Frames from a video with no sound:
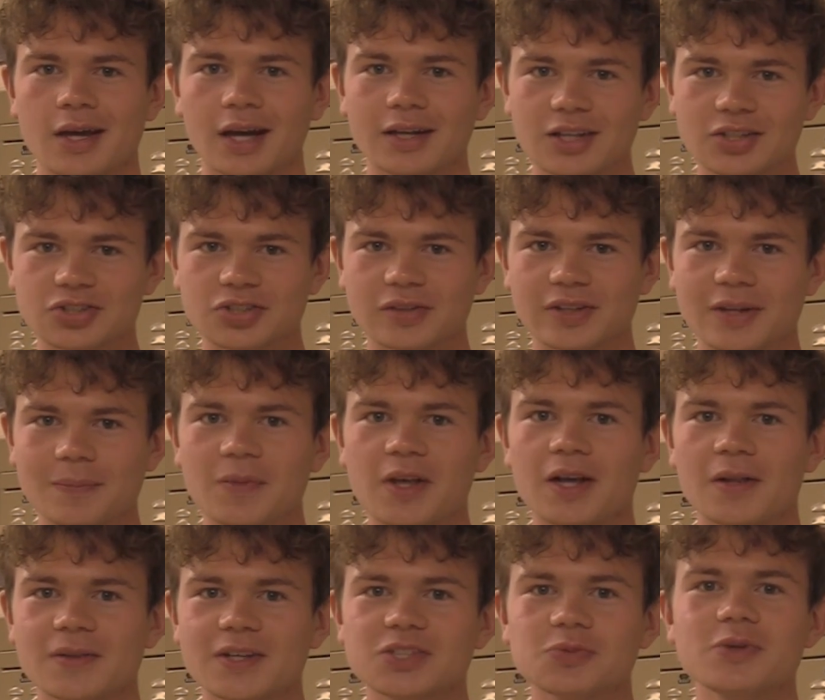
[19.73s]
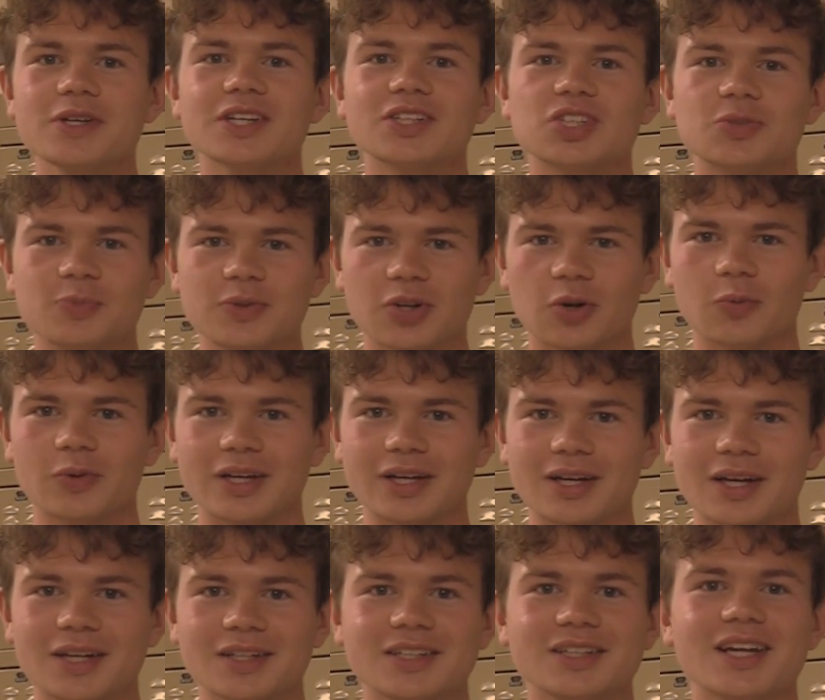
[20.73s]
Additionally, this week is Spirit
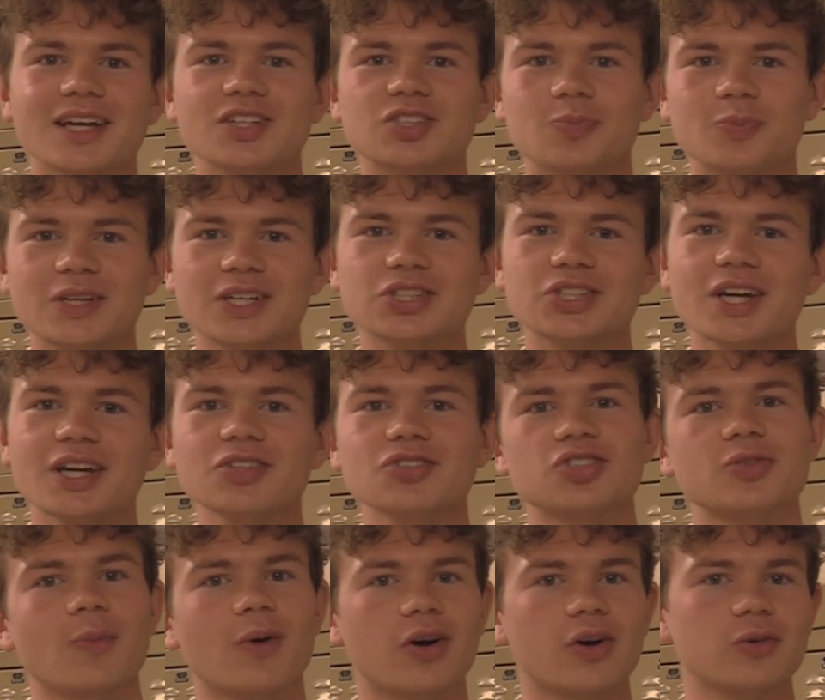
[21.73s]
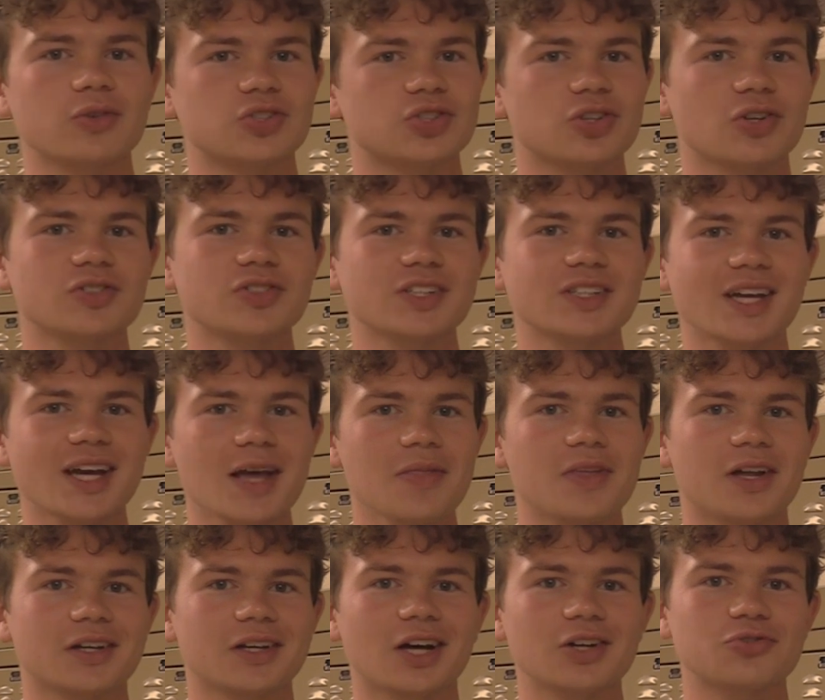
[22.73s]
Week. Today is PJs, tomorrow is Jersey
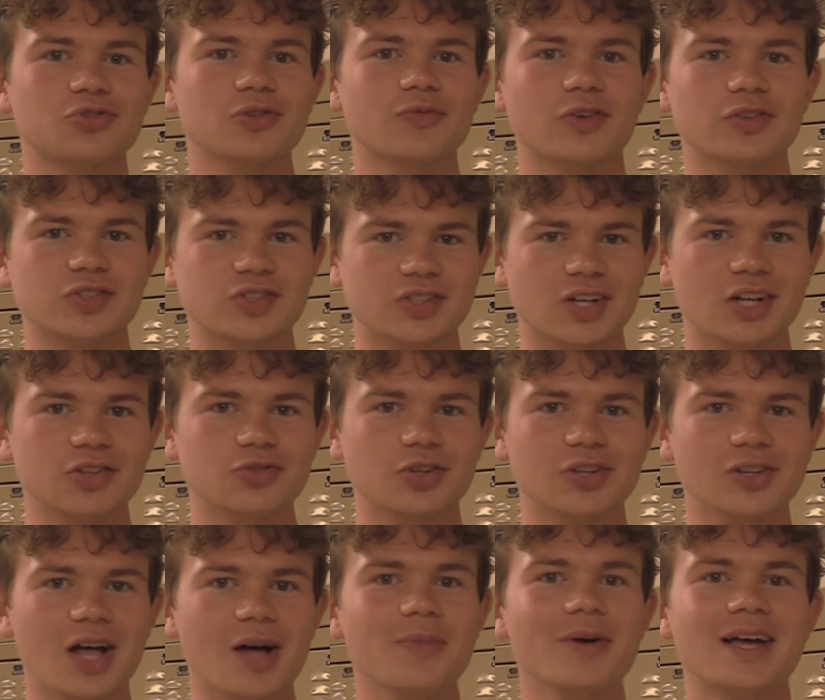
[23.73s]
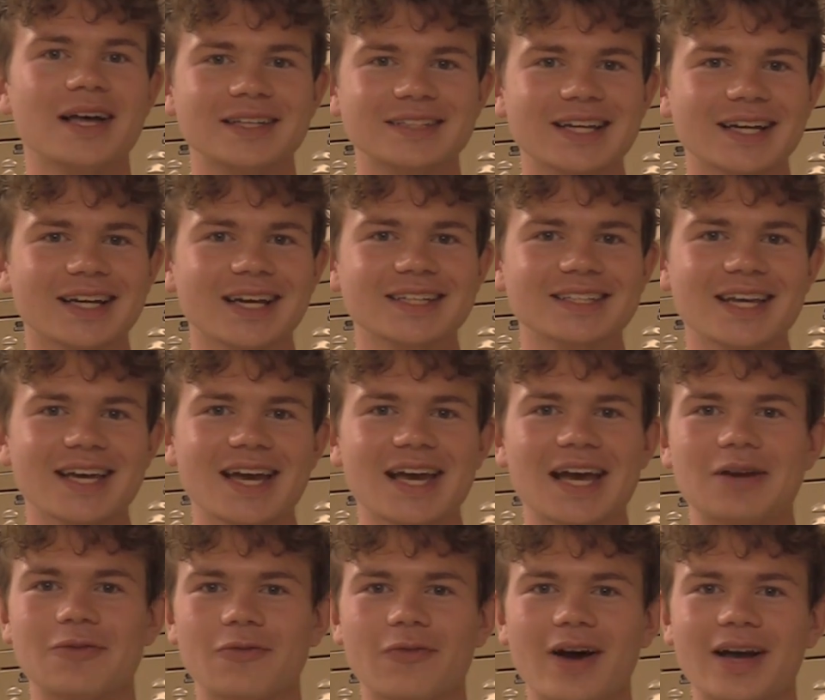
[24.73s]
Day, then Country vs. Country Club, Decade
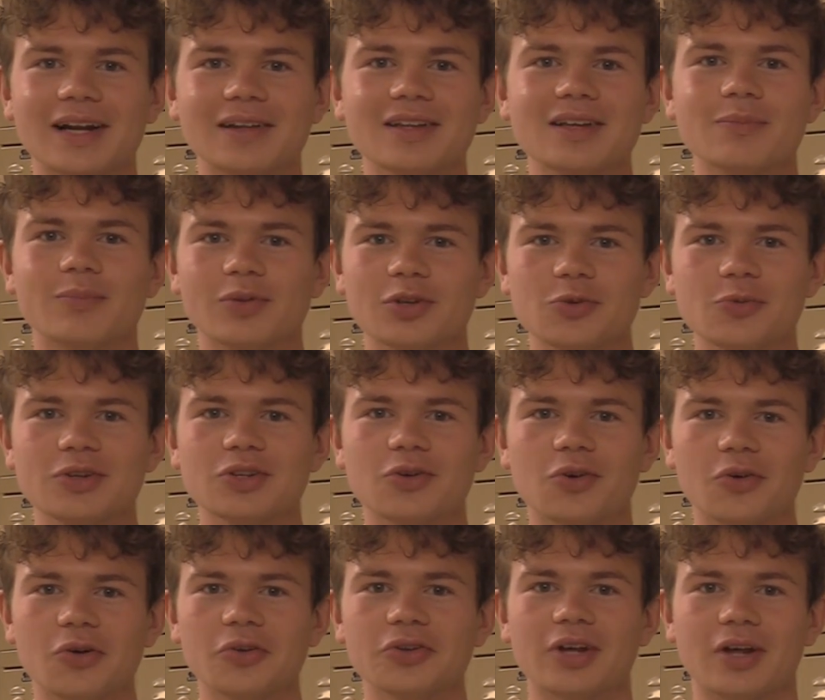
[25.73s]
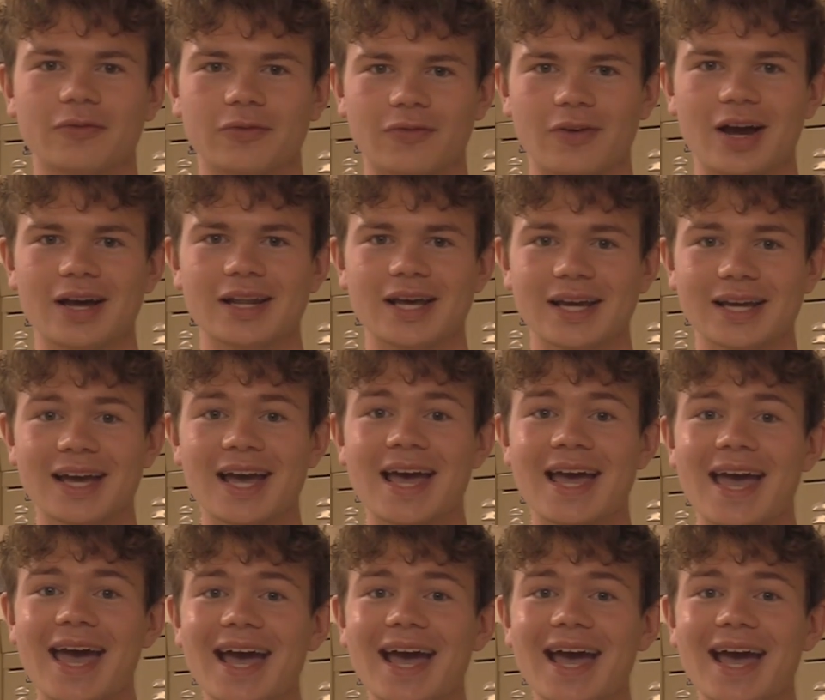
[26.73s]
Day, and finally Blue and Gold on Friday.